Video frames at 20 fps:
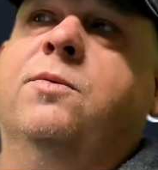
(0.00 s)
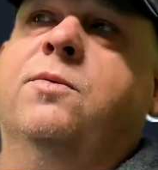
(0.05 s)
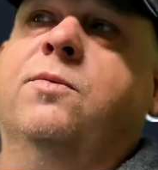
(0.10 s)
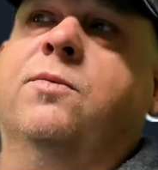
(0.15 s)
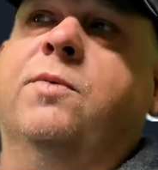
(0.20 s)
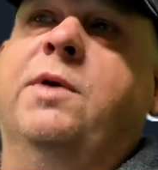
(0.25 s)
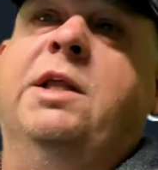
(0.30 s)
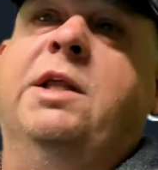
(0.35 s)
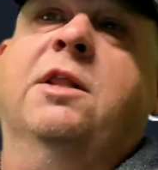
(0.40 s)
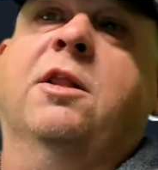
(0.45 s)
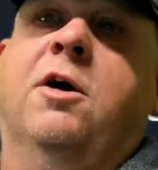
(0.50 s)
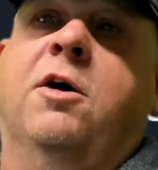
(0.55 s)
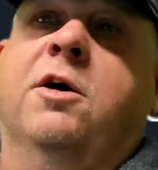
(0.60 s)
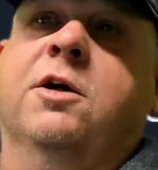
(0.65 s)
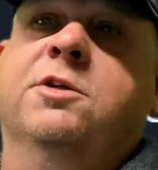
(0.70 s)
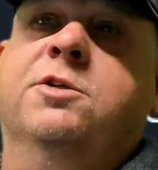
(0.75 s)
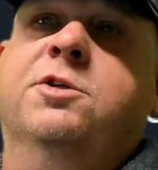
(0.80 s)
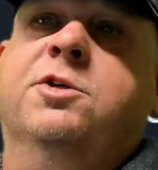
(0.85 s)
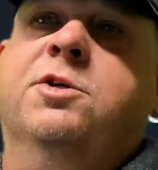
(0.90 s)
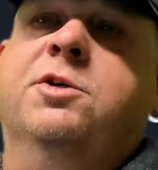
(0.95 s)

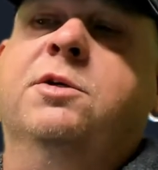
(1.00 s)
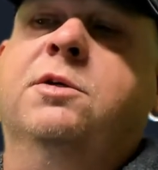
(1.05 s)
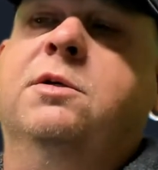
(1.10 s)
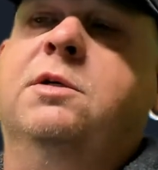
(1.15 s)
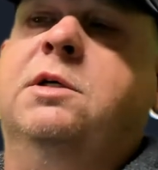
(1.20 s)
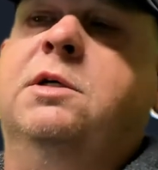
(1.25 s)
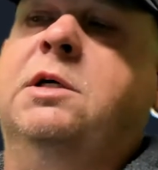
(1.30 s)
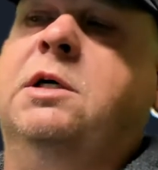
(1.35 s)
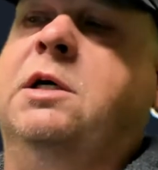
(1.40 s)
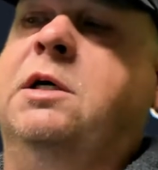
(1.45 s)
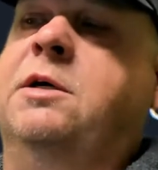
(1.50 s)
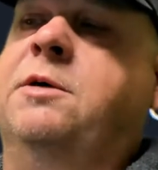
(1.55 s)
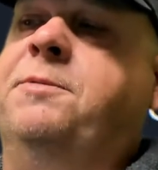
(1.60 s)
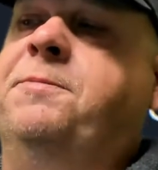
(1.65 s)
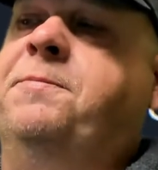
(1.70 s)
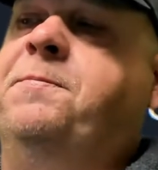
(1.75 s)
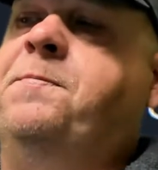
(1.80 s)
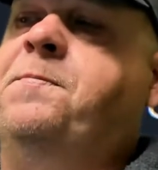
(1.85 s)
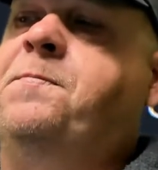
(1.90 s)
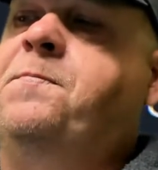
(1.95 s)
relaunch
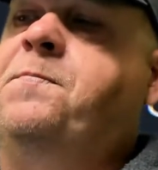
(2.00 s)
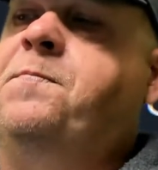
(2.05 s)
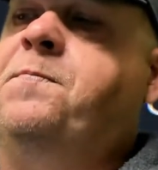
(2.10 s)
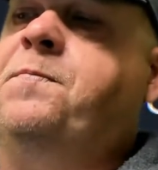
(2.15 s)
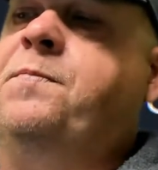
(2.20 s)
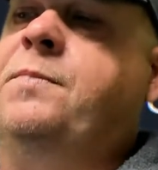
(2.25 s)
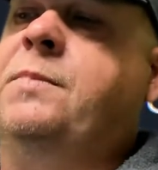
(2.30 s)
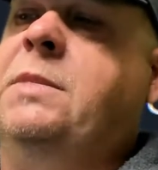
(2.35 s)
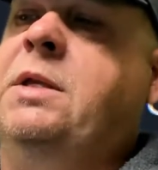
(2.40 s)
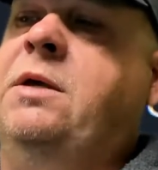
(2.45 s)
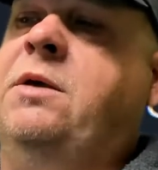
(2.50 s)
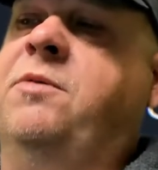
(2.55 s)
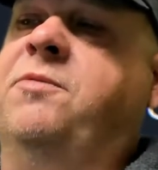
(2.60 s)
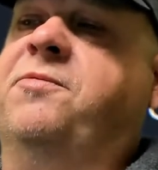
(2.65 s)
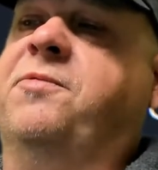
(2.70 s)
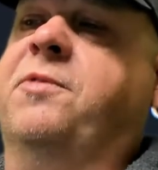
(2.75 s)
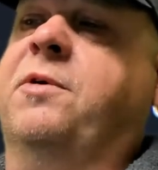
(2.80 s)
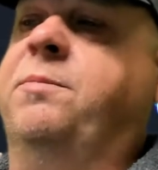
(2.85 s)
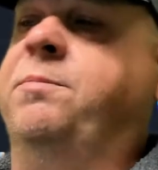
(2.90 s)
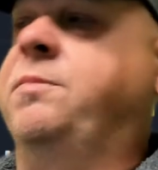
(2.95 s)

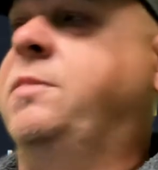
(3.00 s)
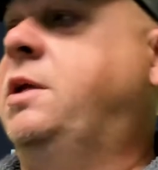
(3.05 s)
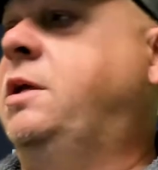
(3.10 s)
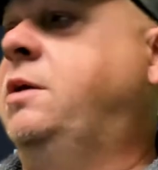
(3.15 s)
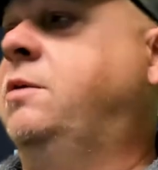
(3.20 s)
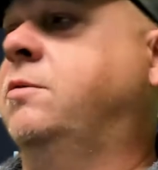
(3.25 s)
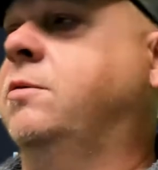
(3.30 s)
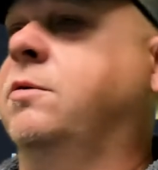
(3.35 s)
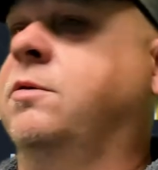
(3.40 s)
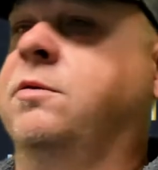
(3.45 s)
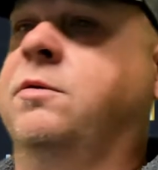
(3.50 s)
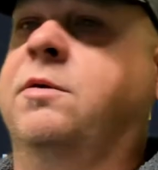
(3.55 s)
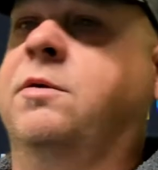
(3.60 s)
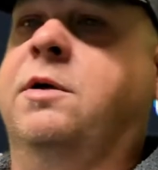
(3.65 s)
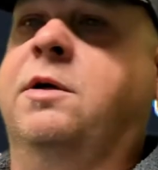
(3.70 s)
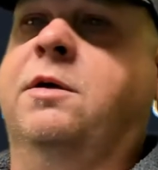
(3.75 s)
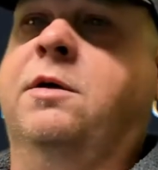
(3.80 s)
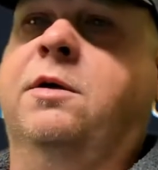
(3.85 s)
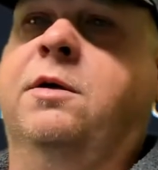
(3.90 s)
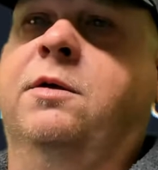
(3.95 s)
from
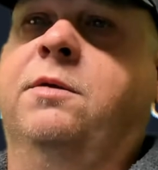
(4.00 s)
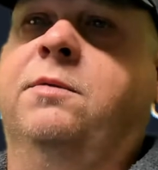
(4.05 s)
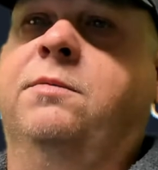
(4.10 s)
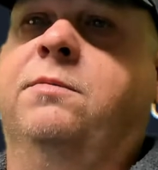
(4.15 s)
either